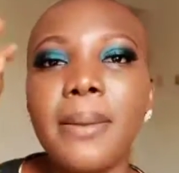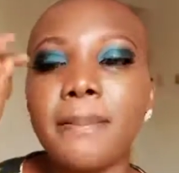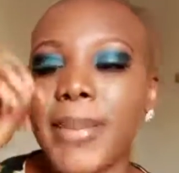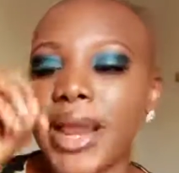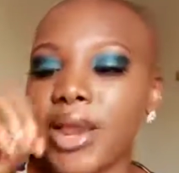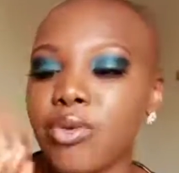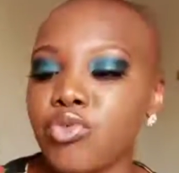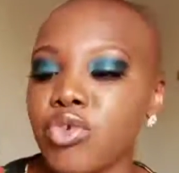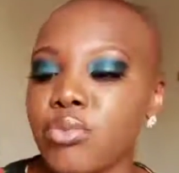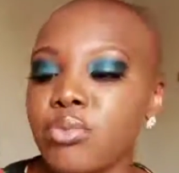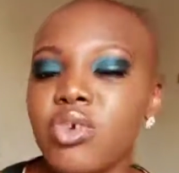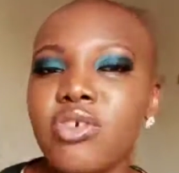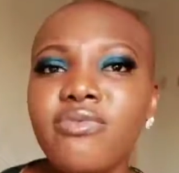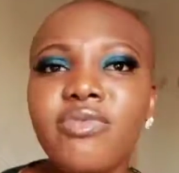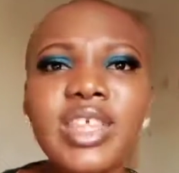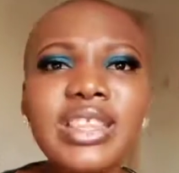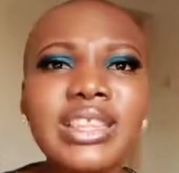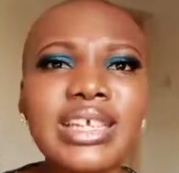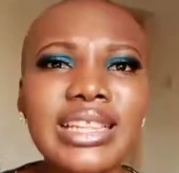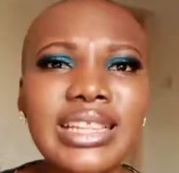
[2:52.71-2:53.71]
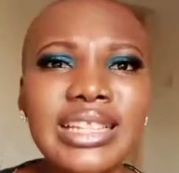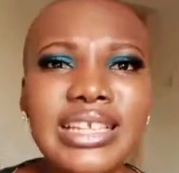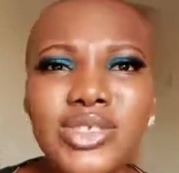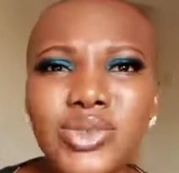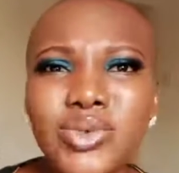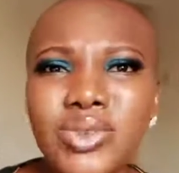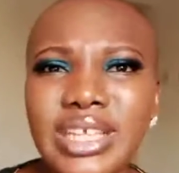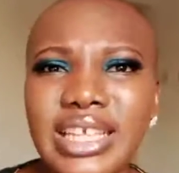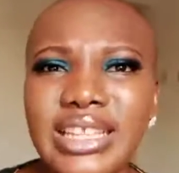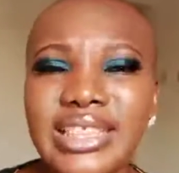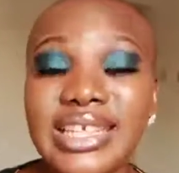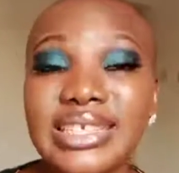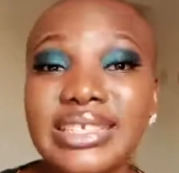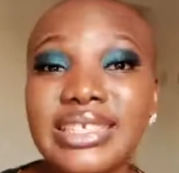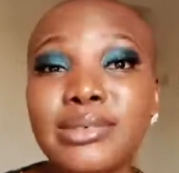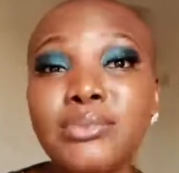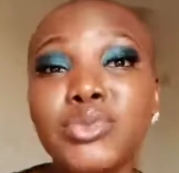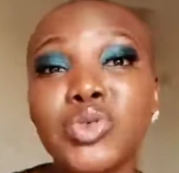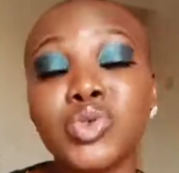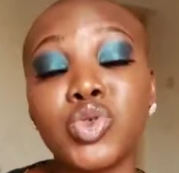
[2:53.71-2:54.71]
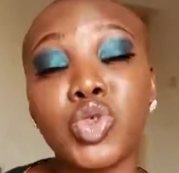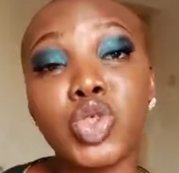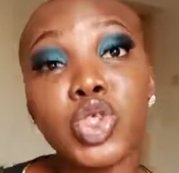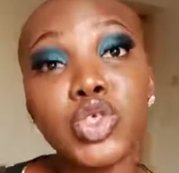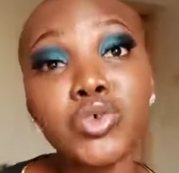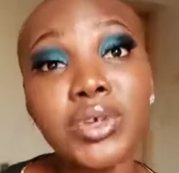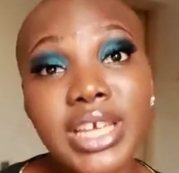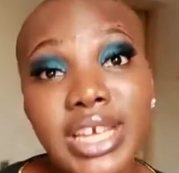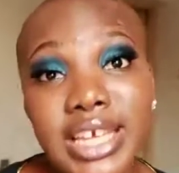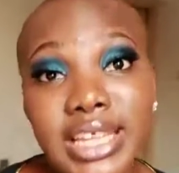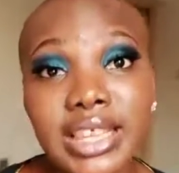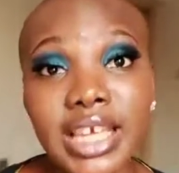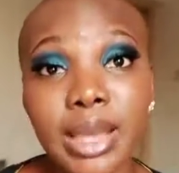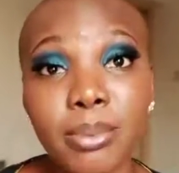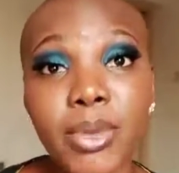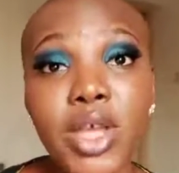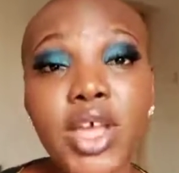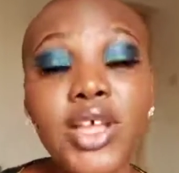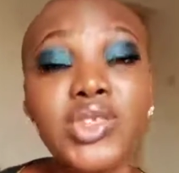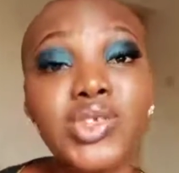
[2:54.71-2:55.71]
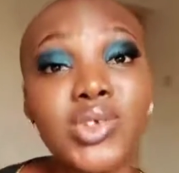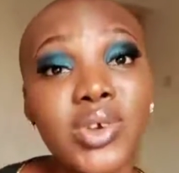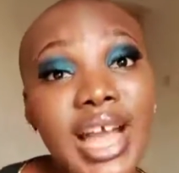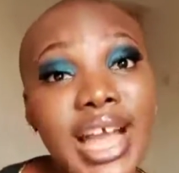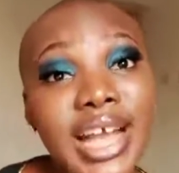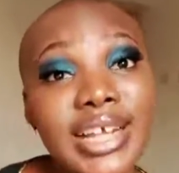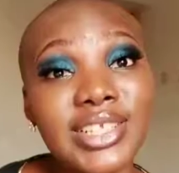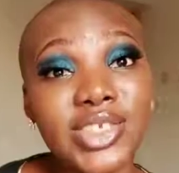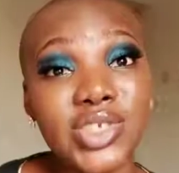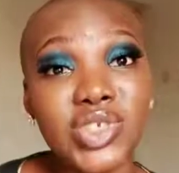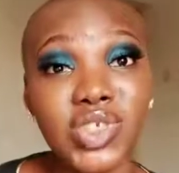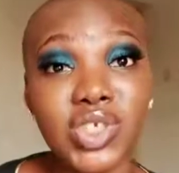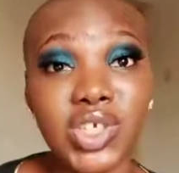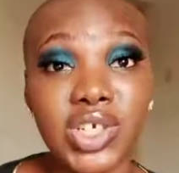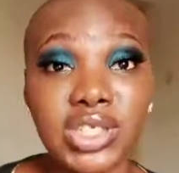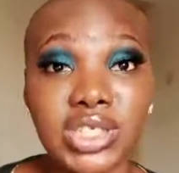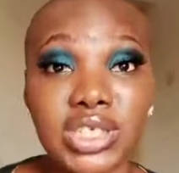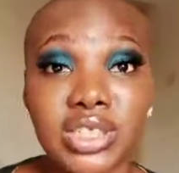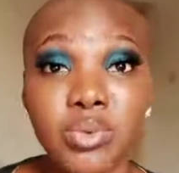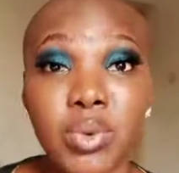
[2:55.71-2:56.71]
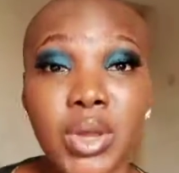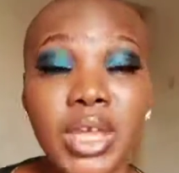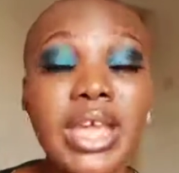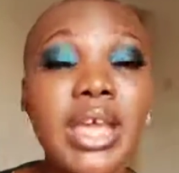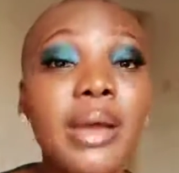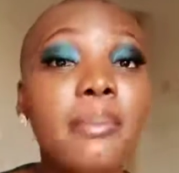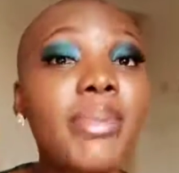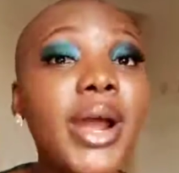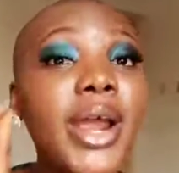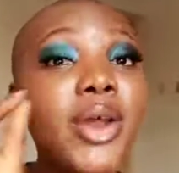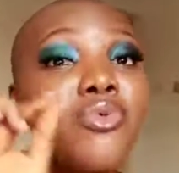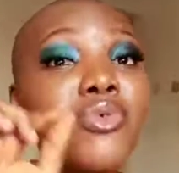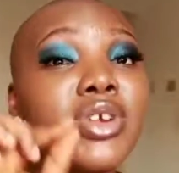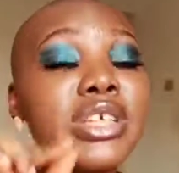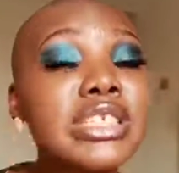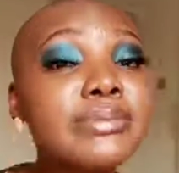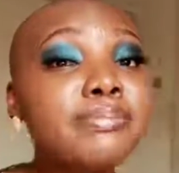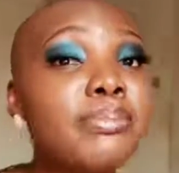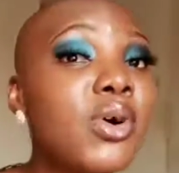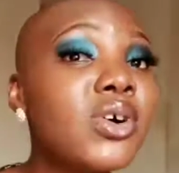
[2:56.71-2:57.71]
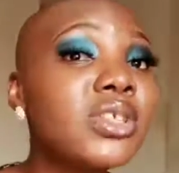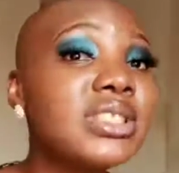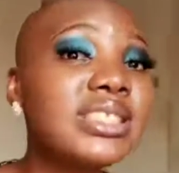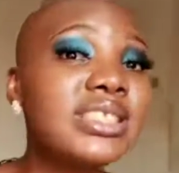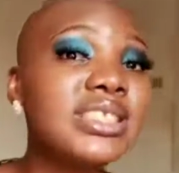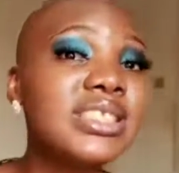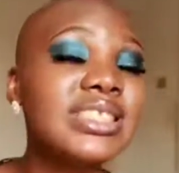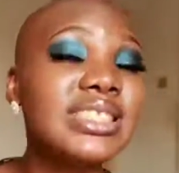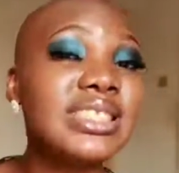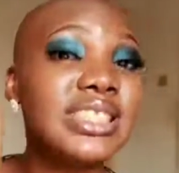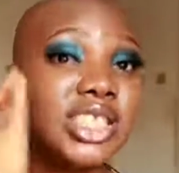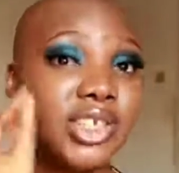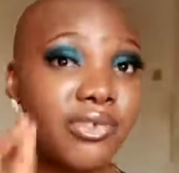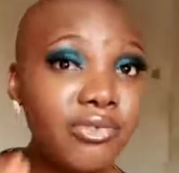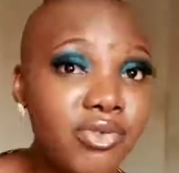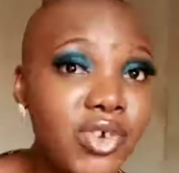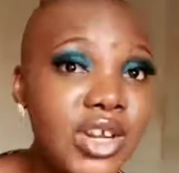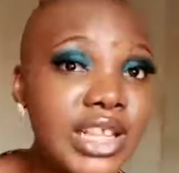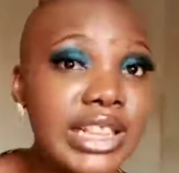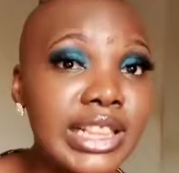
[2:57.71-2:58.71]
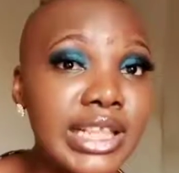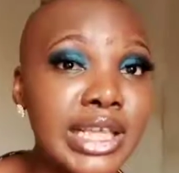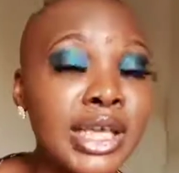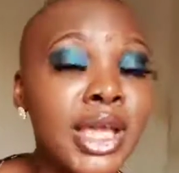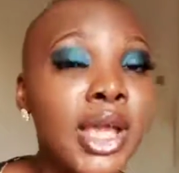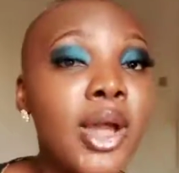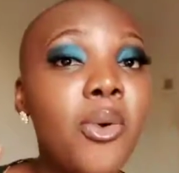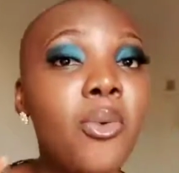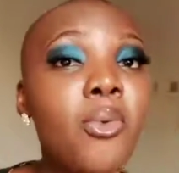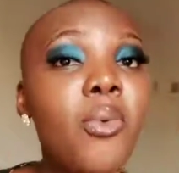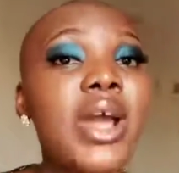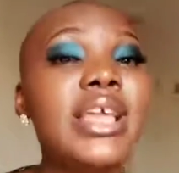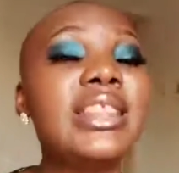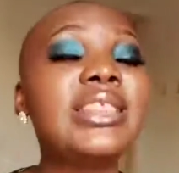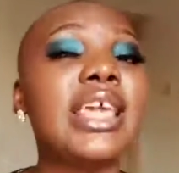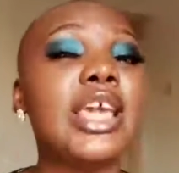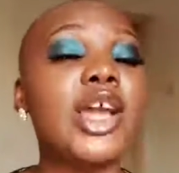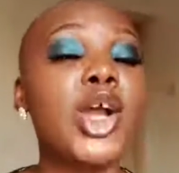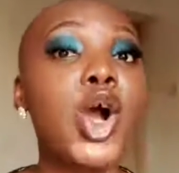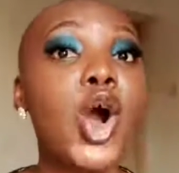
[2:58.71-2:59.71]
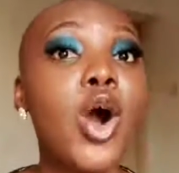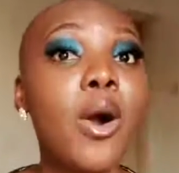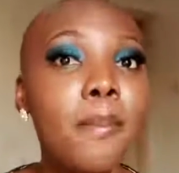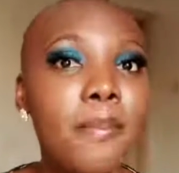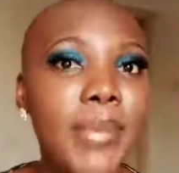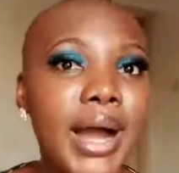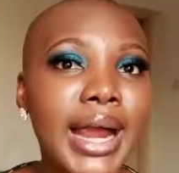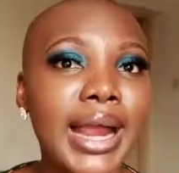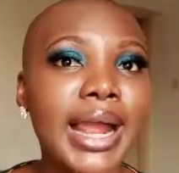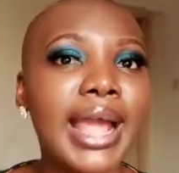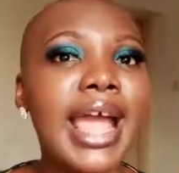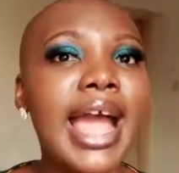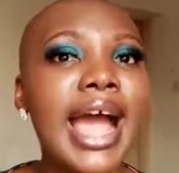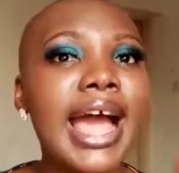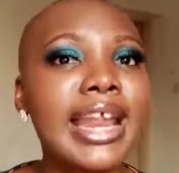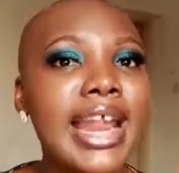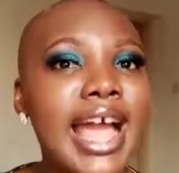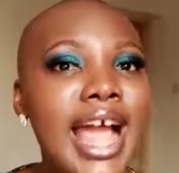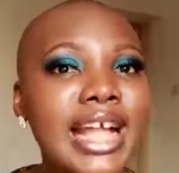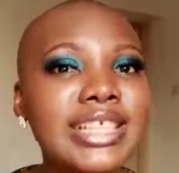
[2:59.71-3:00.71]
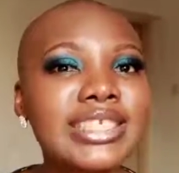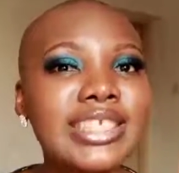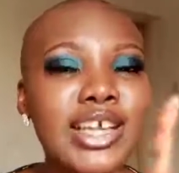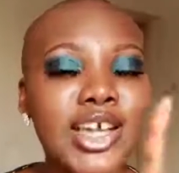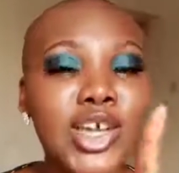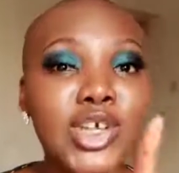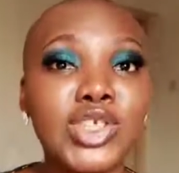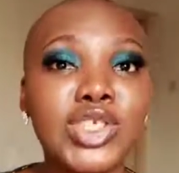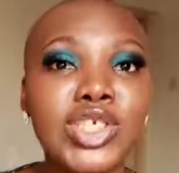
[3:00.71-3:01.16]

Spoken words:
by removing the little thing that seem to trigger them to act a certain way, by responding differently when they come back and act a